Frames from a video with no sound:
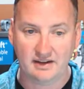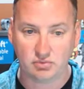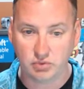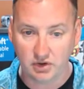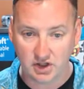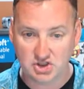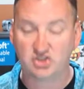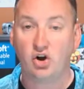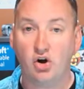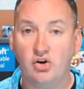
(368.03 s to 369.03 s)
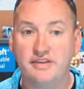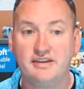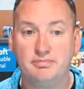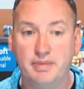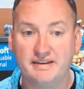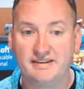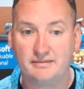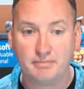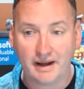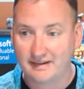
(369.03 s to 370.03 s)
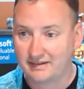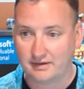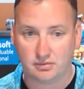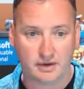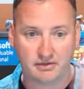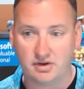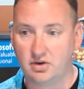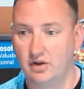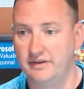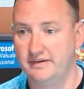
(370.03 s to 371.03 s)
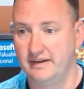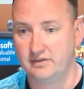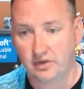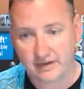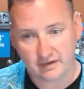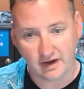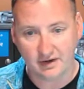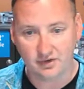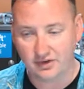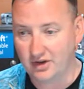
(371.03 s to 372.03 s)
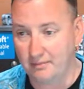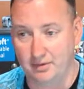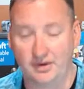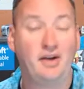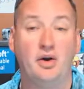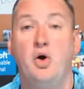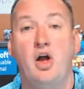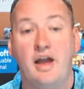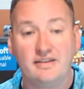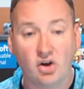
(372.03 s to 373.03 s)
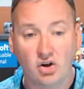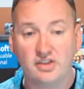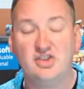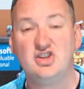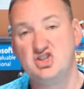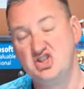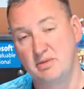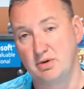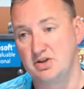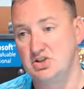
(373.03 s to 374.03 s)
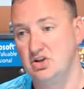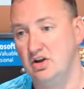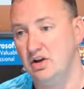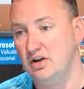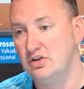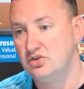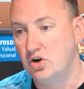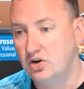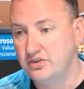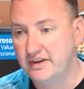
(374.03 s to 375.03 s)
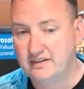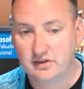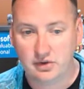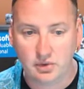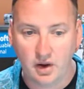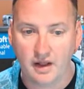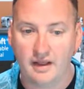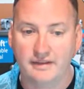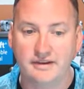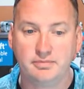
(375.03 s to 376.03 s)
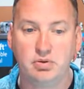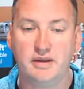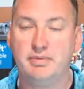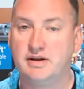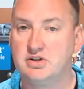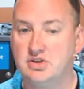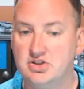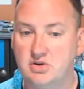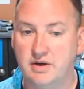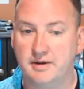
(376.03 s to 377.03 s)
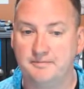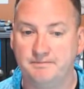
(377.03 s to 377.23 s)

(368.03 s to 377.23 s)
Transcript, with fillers: is really just all of these bits and bytes or whatever you call these things, all these letters and numbers. I don't know. It's all of this gibberish turns into this pretty picture of Chewy.